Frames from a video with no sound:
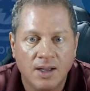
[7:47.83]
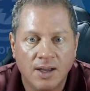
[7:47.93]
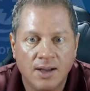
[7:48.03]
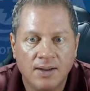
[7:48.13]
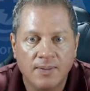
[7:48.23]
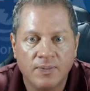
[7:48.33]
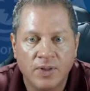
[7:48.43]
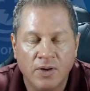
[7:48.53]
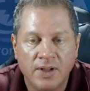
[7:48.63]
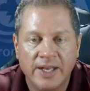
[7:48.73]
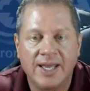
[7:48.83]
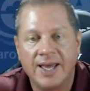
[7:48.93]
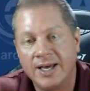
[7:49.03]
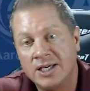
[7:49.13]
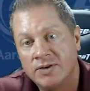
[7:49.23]
um, on the
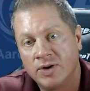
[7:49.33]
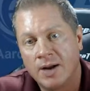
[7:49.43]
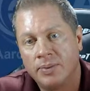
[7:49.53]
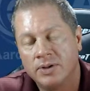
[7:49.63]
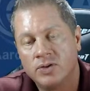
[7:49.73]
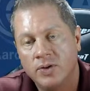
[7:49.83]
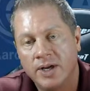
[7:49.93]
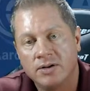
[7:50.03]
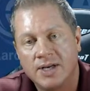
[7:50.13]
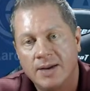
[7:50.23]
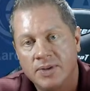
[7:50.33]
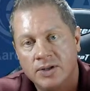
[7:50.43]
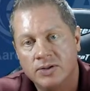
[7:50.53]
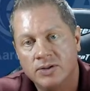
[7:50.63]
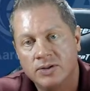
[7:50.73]
leading edge for a couple of tornado type
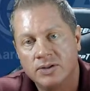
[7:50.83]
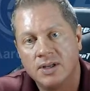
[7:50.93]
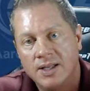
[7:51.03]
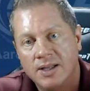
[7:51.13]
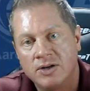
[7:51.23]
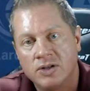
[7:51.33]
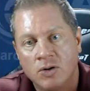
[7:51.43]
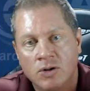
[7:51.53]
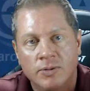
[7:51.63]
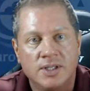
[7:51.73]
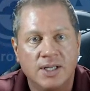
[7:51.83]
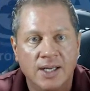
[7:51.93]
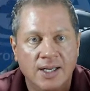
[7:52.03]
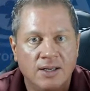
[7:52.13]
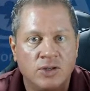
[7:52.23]
deals. And then there's Oklahoma
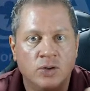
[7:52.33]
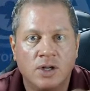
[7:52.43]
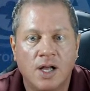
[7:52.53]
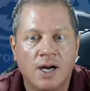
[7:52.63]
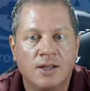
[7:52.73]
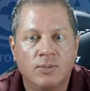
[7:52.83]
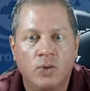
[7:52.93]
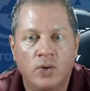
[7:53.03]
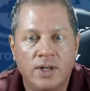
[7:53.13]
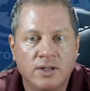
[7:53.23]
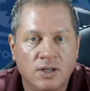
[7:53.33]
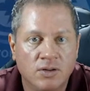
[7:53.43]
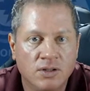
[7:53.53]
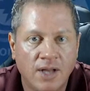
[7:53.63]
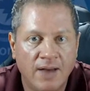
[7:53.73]
City at 2 o'clock in the morning,
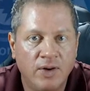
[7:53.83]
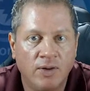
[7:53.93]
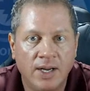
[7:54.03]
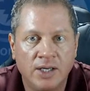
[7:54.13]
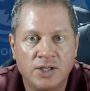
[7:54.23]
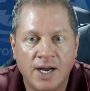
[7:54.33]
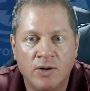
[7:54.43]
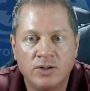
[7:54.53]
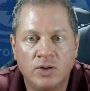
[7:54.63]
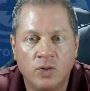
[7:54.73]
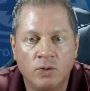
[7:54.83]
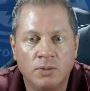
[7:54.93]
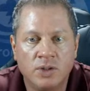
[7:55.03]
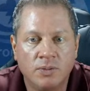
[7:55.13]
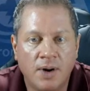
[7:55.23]
so just heavy rain, showers, and
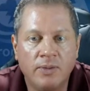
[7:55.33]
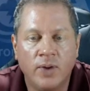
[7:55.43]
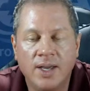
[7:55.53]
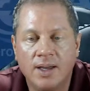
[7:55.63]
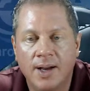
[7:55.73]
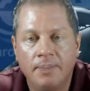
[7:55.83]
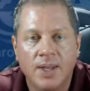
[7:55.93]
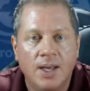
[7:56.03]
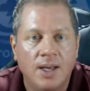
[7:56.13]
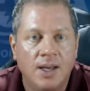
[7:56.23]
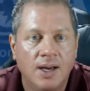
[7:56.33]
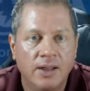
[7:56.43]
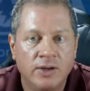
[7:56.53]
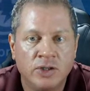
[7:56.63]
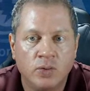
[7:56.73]
storms. So probably wake you up.
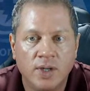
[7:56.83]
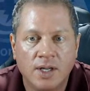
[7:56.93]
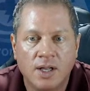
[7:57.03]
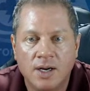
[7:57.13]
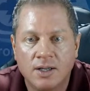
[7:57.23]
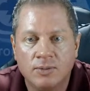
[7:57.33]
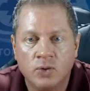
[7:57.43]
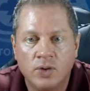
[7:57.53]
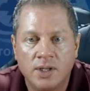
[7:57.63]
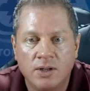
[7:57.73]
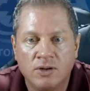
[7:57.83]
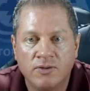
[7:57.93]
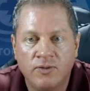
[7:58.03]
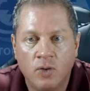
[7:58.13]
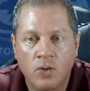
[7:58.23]
And there's 3 o'clock in the morning,
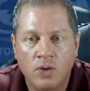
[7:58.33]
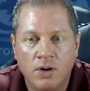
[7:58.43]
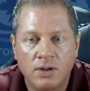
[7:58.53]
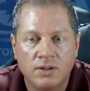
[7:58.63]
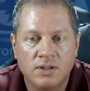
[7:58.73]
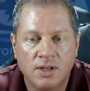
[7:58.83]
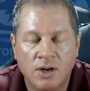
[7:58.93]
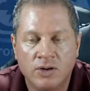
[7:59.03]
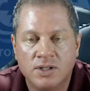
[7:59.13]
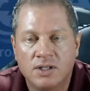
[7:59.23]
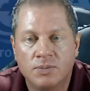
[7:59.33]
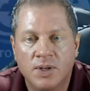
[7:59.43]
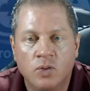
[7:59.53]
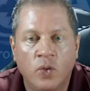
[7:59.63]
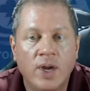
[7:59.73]
there's 4. You notice it's been